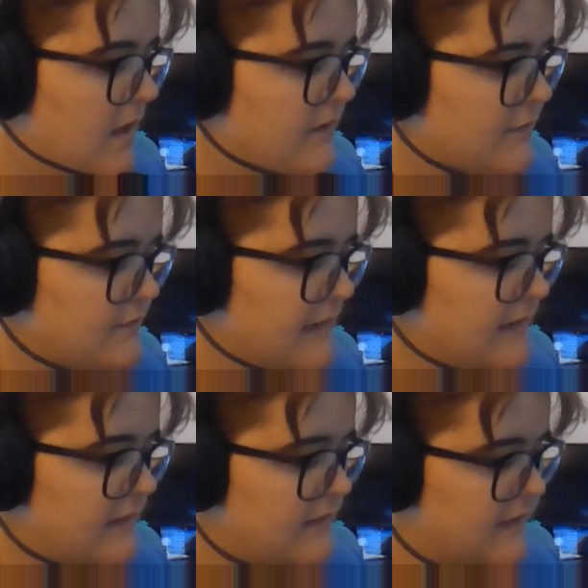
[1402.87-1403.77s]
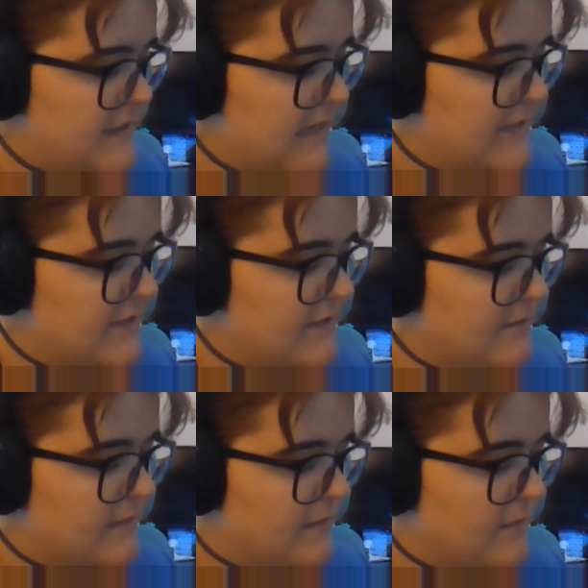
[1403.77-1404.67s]
The trailer, attached to the
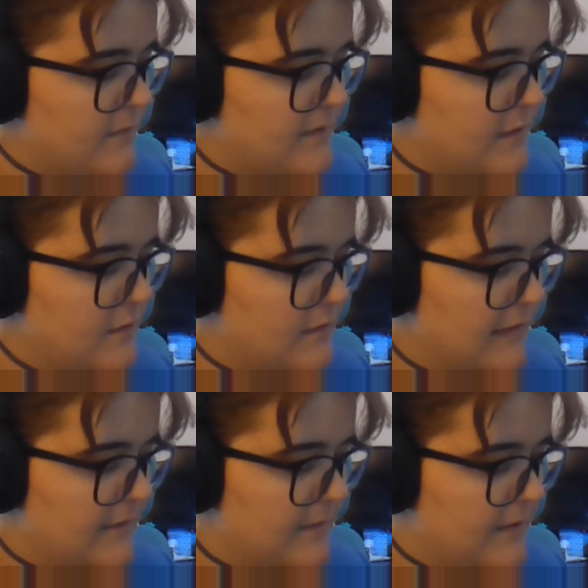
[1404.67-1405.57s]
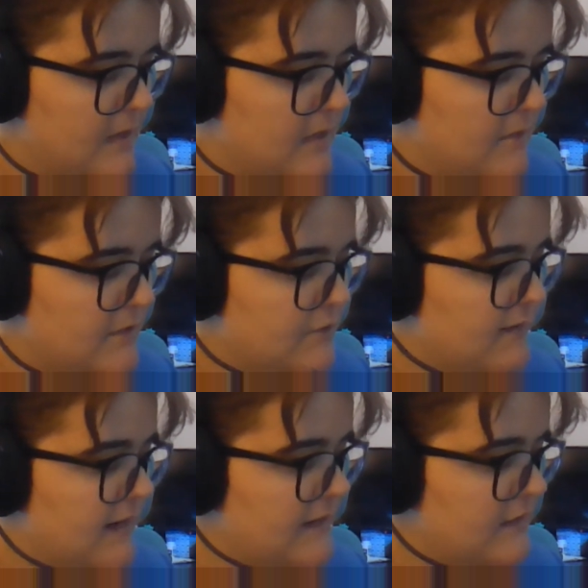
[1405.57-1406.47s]
rover with a tow clamp, was
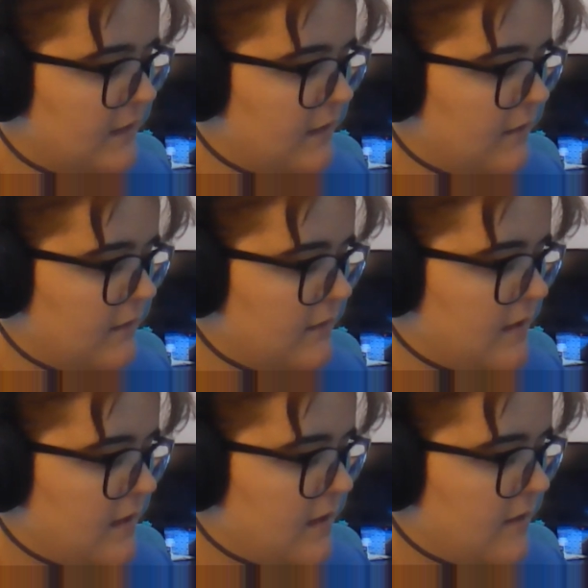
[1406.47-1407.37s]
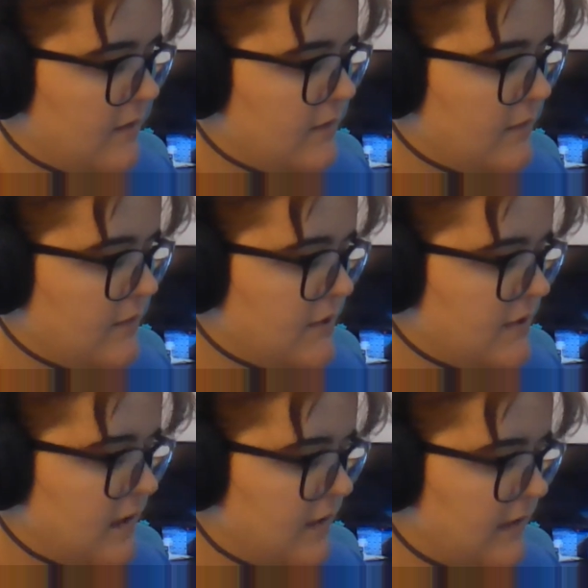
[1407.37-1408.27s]
dragged along. The
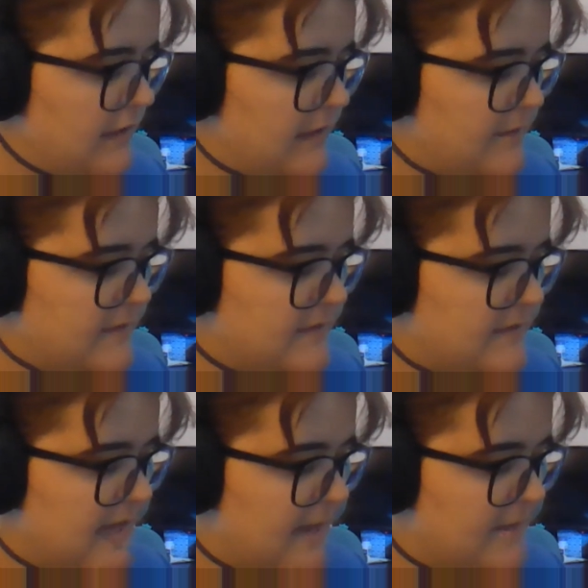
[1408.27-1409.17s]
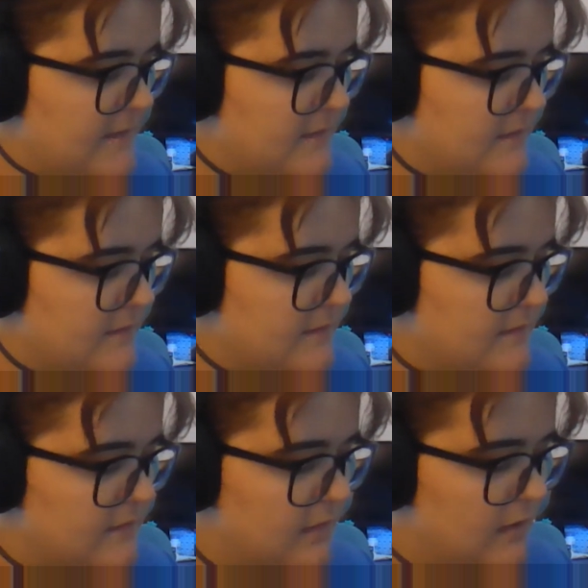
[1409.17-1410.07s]
torsion on the clamp snapped the
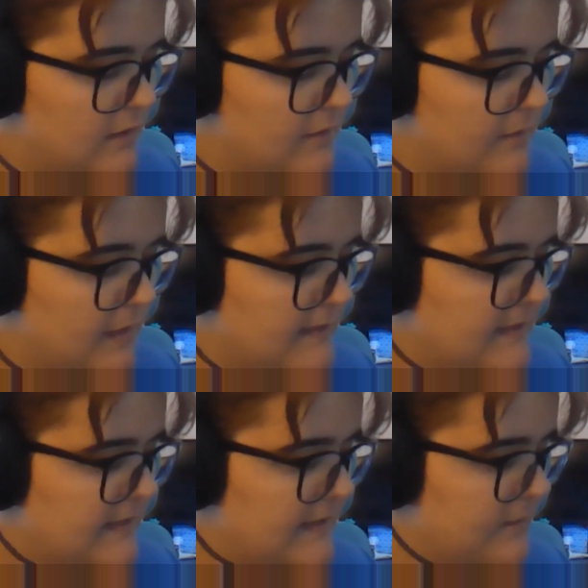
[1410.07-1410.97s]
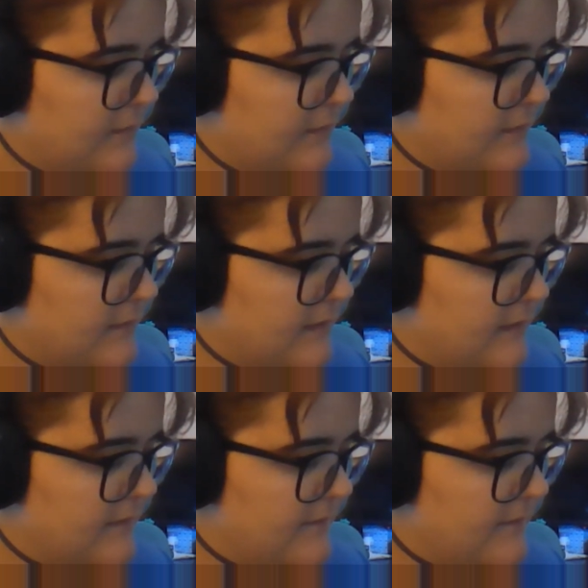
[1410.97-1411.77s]
long composite like a brittle twig.